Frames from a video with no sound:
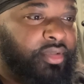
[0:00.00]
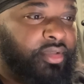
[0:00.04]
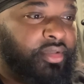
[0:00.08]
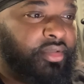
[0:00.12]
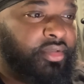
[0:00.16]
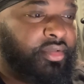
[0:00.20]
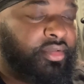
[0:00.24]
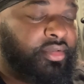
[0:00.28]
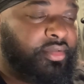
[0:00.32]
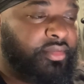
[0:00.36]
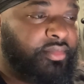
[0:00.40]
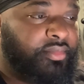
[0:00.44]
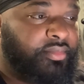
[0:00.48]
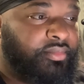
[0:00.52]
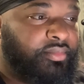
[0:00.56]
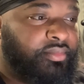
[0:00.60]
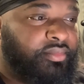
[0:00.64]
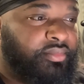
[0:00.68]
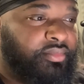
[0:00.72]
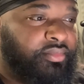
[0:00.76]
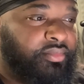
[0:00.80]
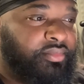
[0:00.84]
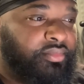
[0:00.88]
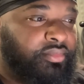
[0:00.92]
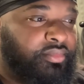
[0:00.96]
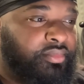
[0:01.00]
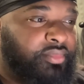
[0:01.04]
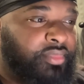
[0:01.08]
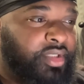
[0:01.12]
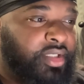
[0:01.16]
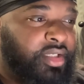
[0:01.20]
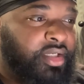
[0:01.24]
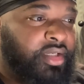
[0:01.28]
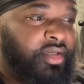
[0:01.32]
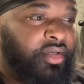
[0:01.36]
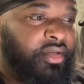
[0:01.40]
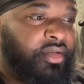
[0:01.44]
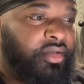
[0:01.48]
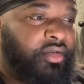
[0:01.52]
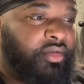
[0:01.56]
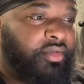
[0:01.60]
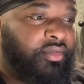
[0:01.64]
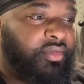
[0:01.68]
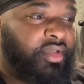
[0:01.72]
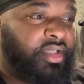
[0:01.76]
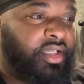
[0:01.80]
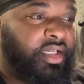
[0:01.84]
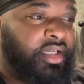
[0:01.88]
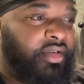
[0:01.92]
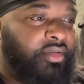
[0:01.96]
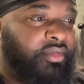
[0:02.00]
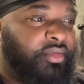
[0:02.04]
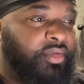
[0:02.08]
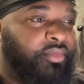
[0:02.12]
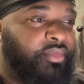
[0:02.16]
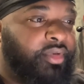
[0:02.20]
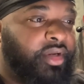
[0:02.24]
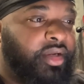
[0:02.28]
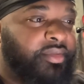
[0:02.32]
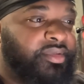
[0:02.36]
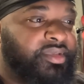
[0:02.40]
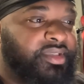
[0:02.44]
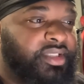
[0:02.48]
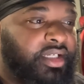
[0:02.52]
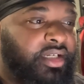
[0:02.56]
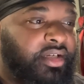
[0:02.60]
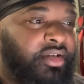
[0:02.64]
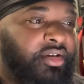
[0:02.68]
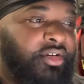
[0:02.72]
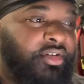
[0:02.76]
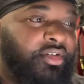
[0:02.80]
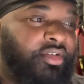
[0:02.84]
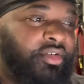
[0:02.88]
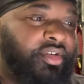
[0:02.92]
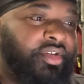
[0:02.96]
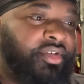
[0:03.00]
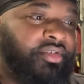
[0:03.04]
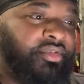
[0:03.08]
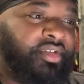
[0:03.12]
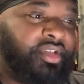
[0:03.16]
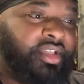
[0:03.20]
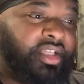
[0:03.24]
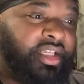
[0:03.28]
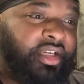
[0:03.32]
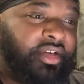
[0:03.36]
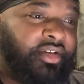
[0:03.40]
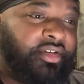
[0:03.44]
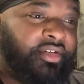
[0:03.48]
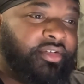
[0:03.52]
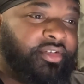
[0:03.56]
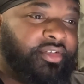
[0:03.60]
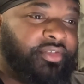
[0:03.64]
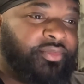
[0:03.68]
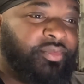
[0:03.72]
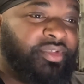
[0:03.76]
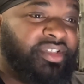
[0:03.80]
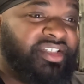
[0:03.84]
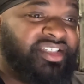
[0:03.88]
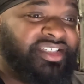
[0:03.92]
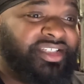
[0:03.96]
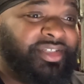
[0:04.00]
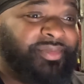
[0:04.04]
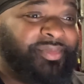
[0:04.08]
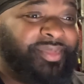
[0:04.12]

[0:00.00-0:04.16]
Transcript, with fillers: it up. Mm. Okay, on the website, R&L carriers, we ship